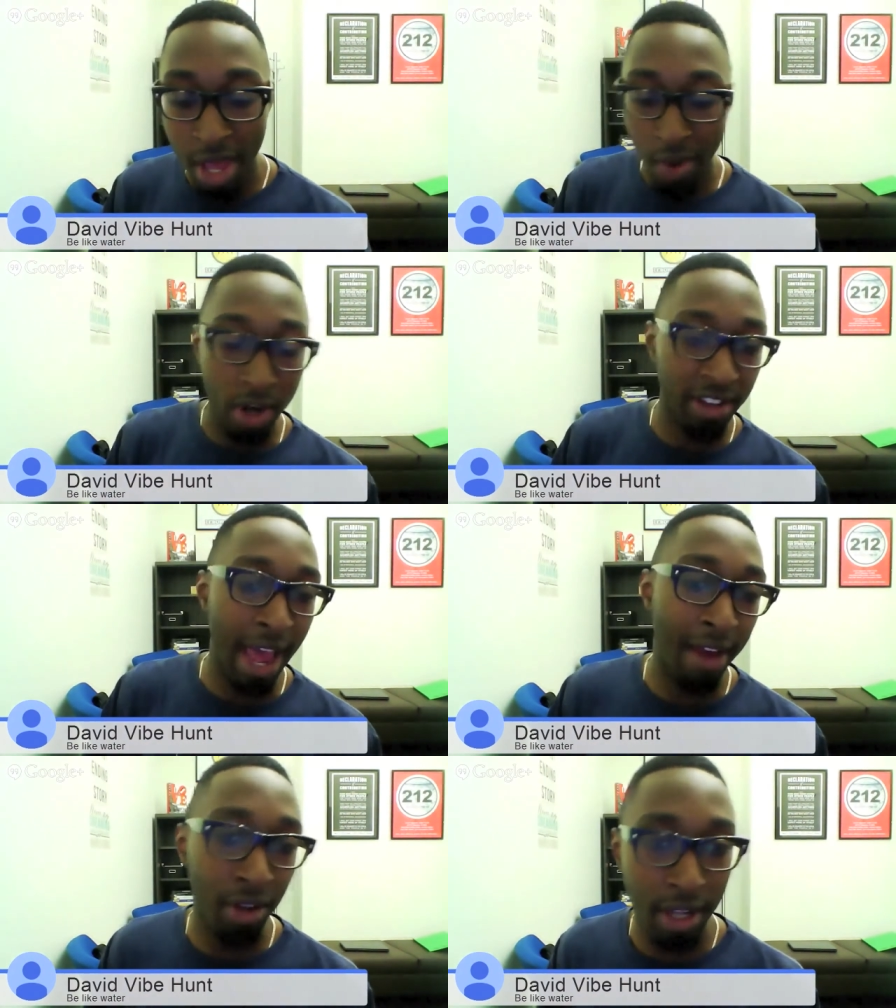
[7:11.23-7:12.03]
What's
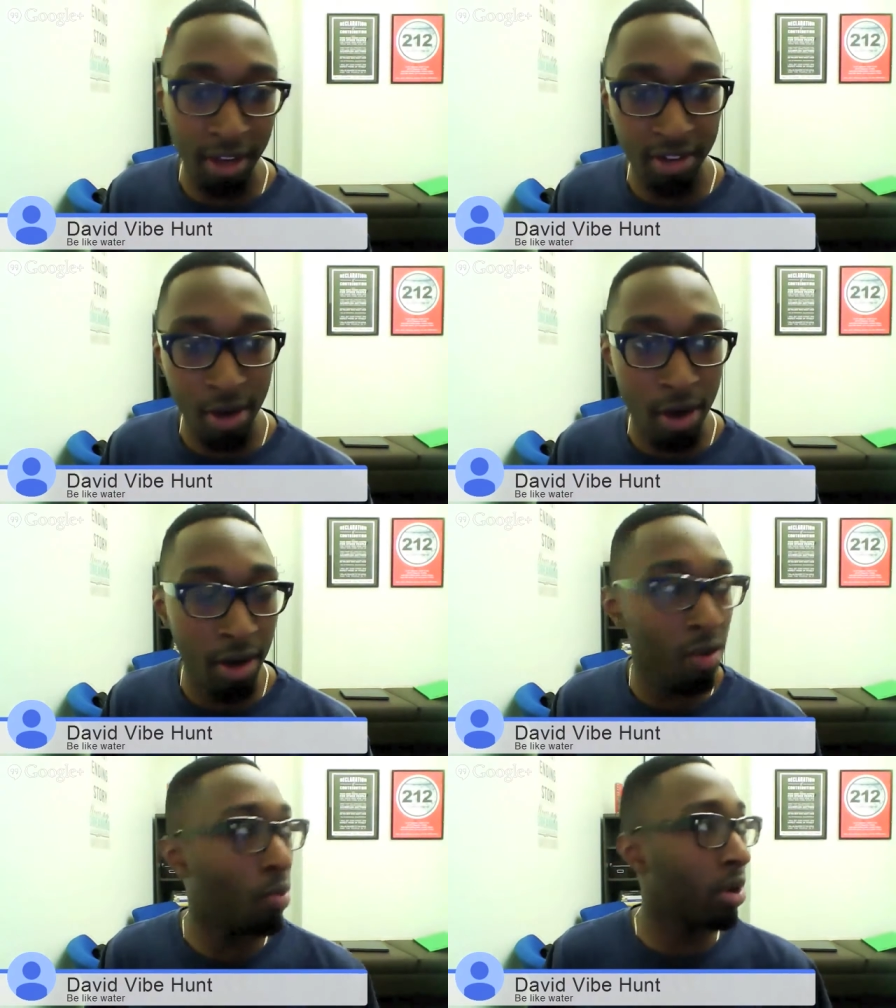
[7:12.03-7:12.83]
after
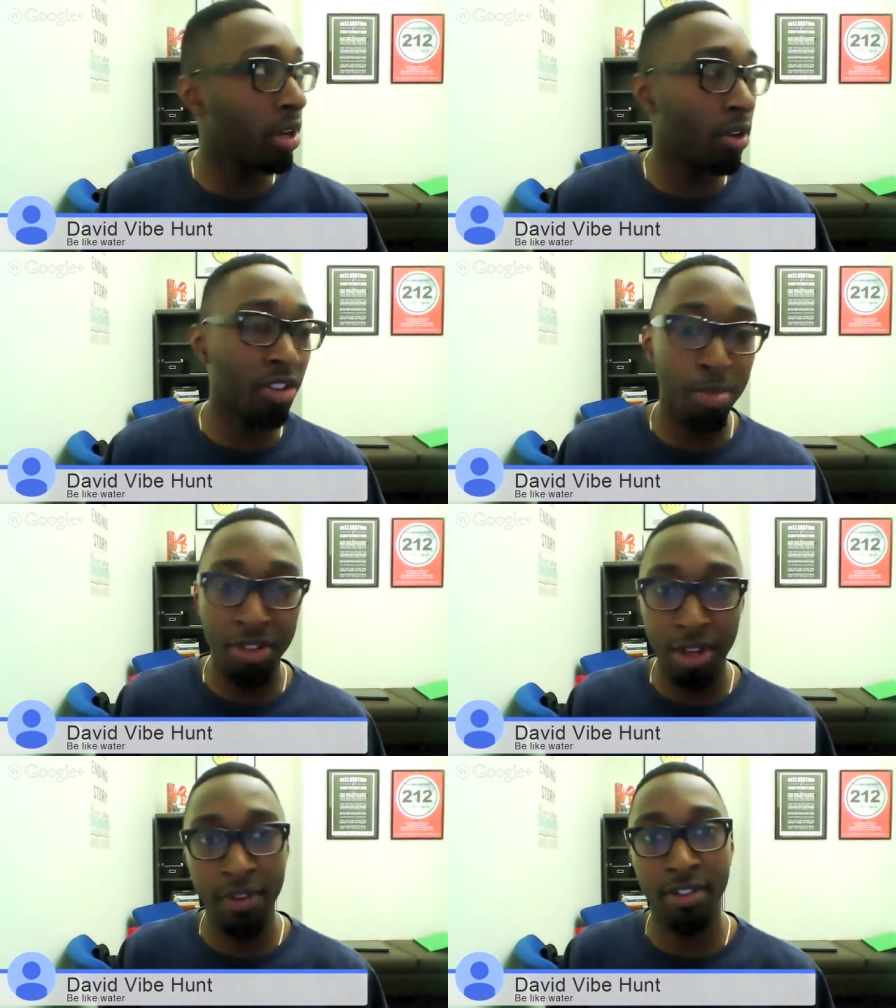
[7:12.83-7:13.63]
Kickstarter? What are your
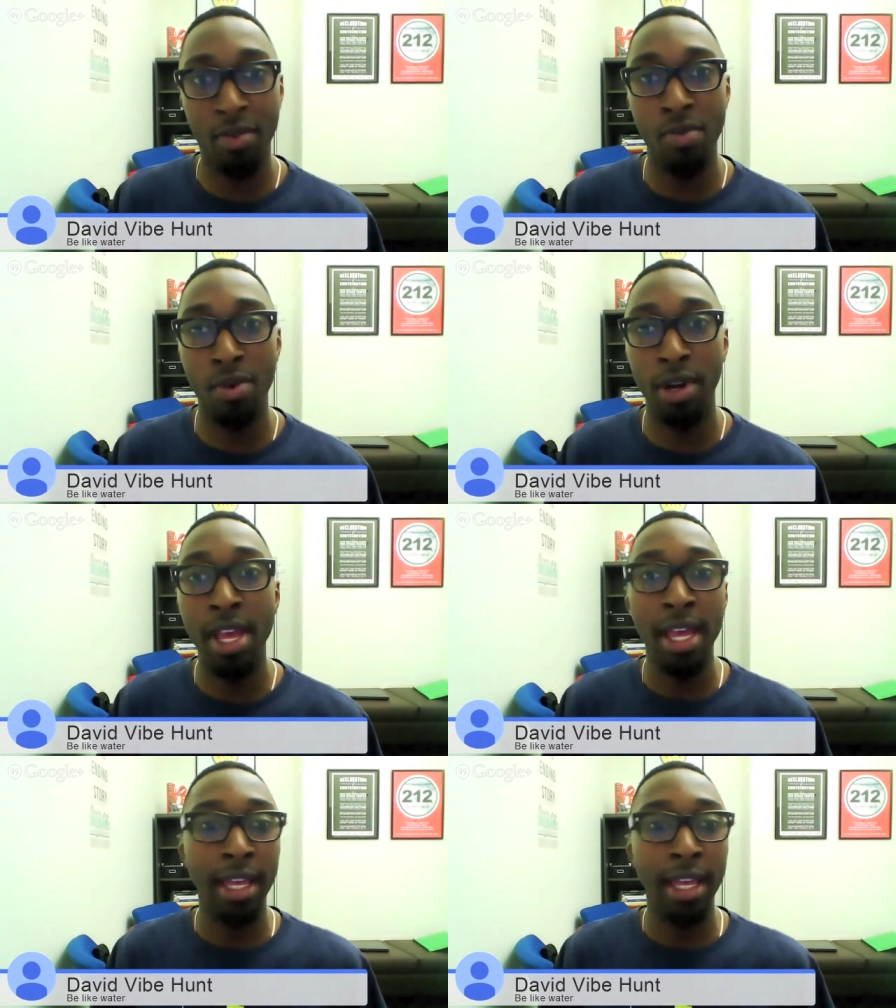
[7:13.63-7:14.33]
specifics on